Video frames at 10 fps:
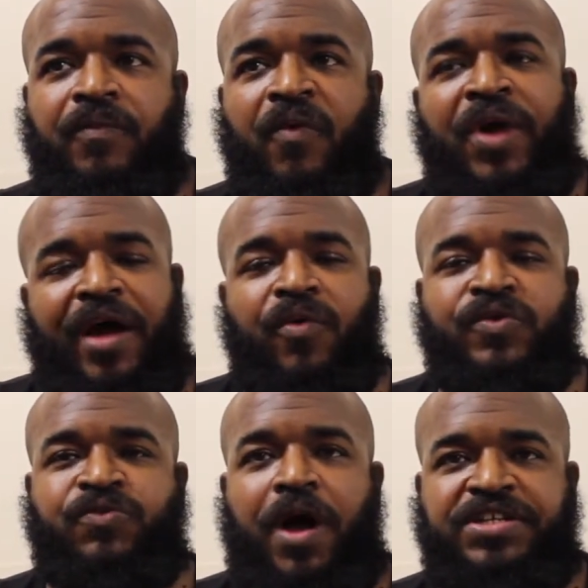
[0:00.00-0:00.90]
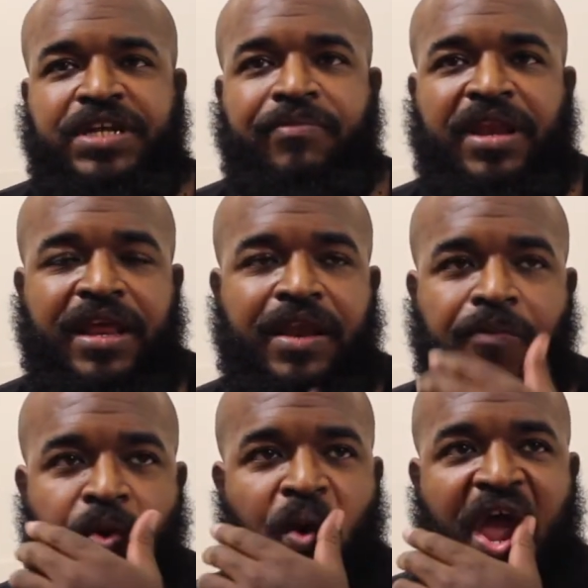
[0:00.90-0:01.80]
When I was watching him in
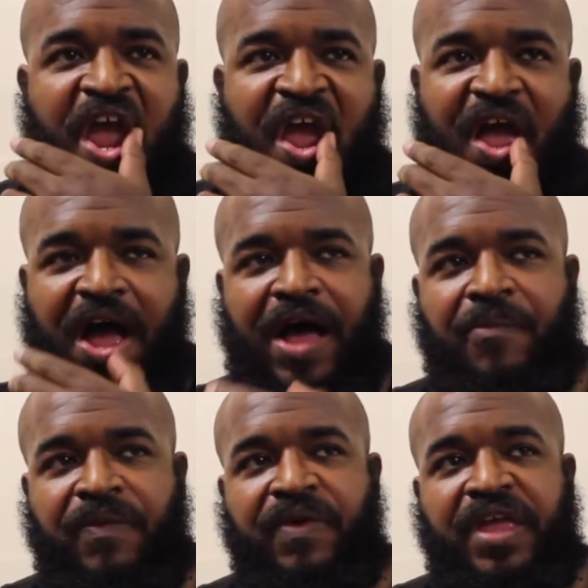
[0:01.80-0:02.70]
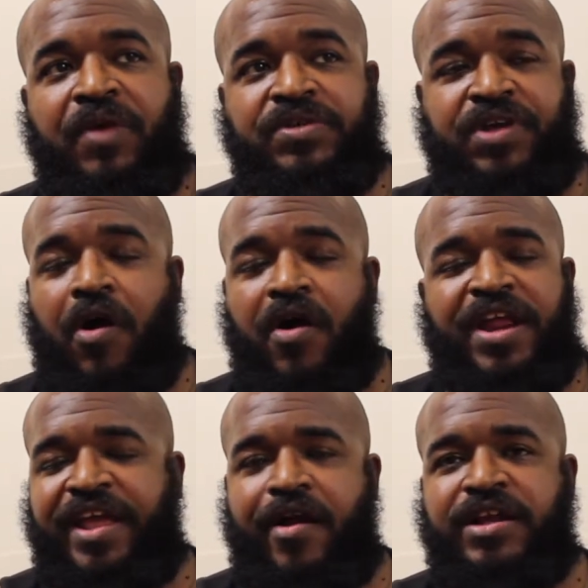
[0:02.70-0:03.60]
NWA, he was
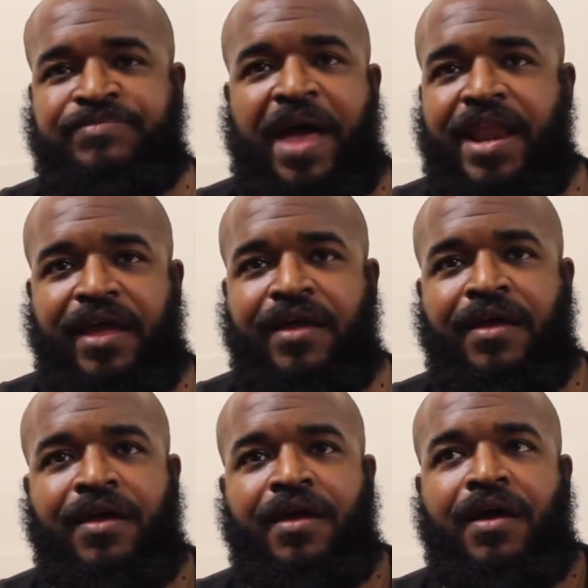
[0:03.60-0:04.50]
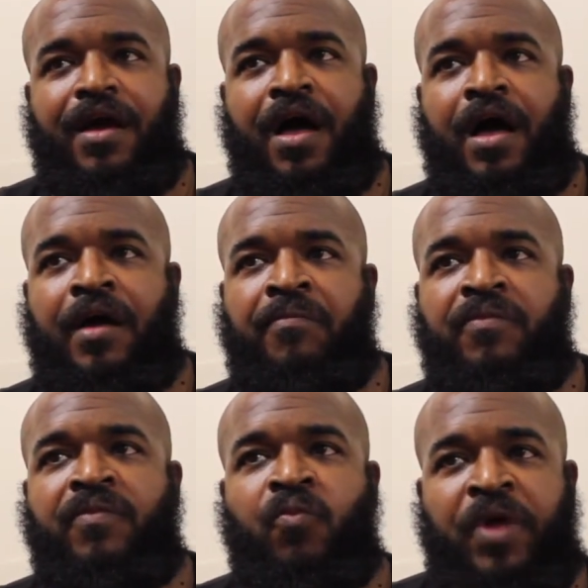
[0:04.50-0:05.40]
already charismatic.
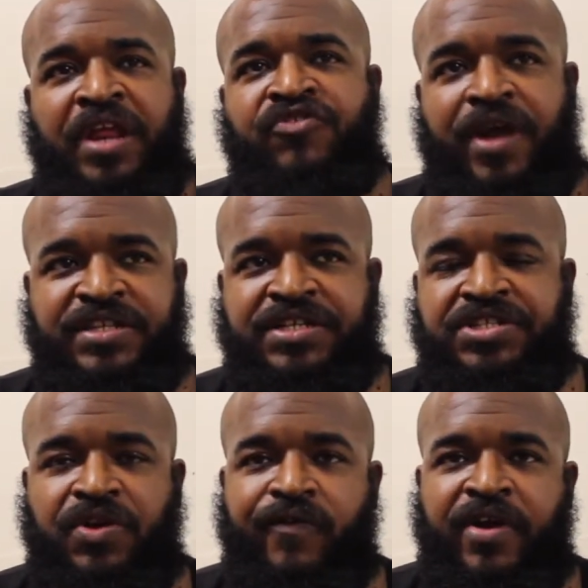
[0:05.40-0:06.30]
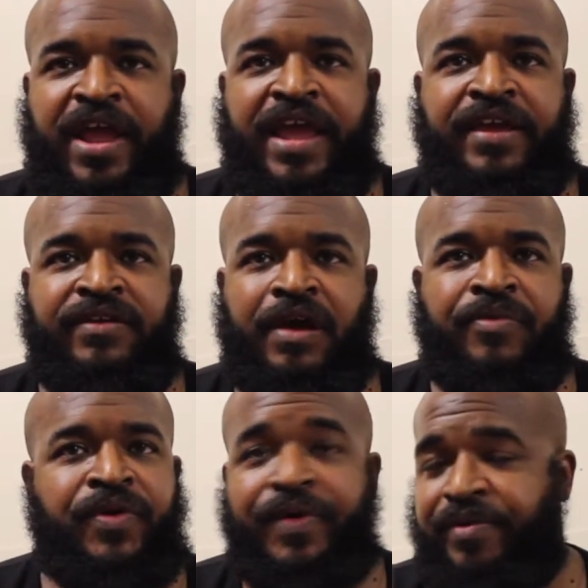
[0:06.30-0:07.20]
When he transitioned over to
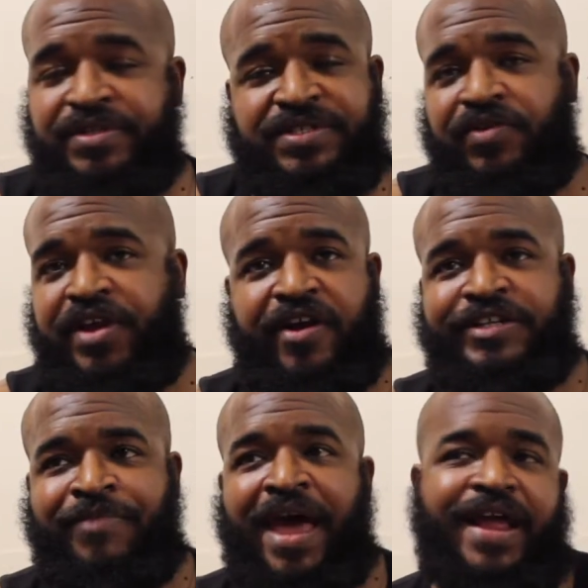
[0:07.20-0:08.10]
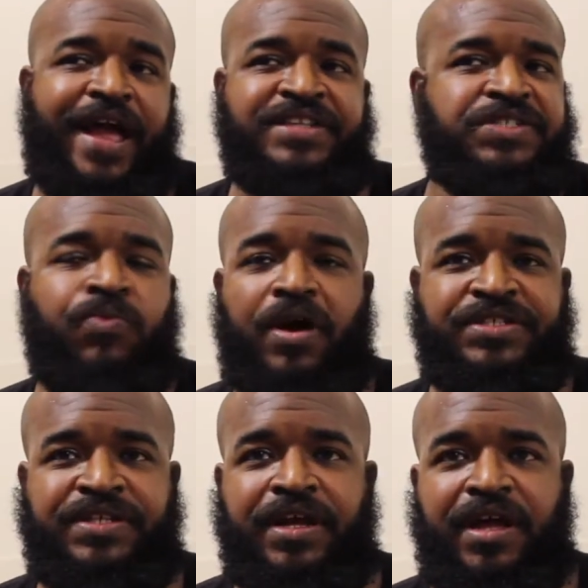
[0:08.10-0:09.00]
AEW, he was still charismatic. I just
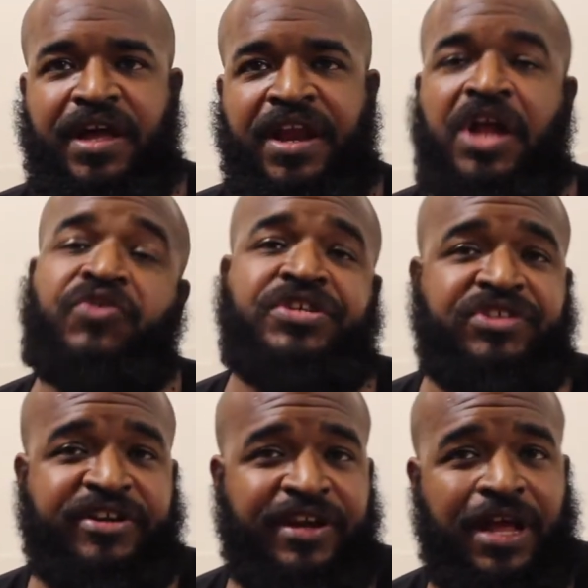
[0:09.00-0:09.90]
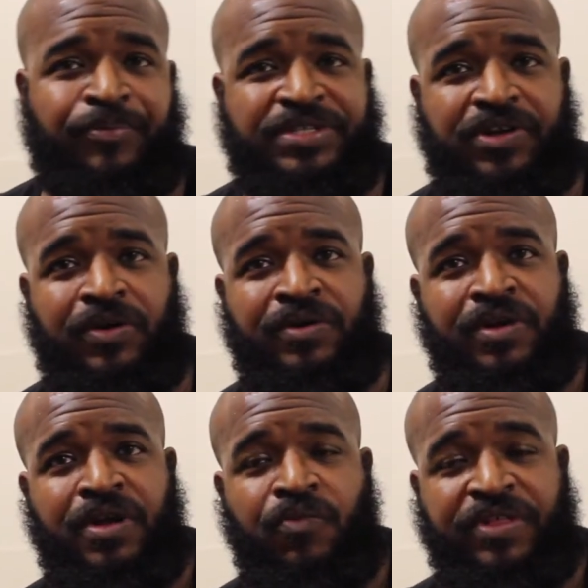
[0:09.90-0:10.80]
watched an unrestricted
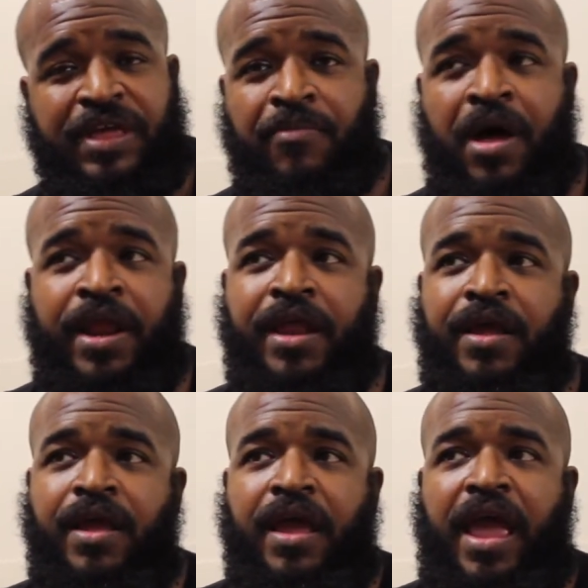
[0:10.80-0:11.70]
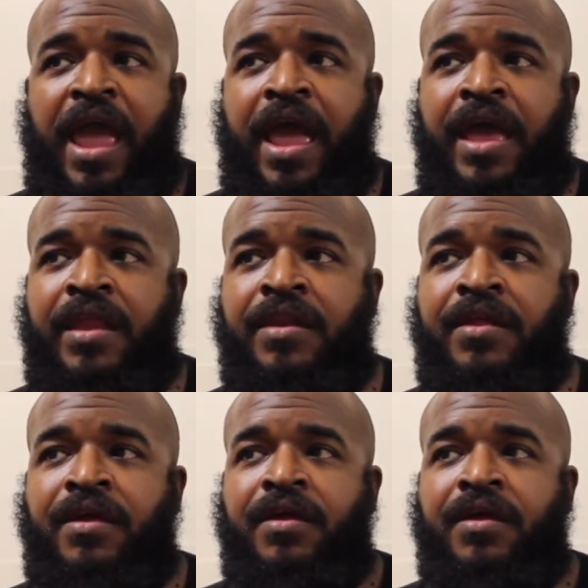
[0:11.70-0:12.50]
episode with him on it, and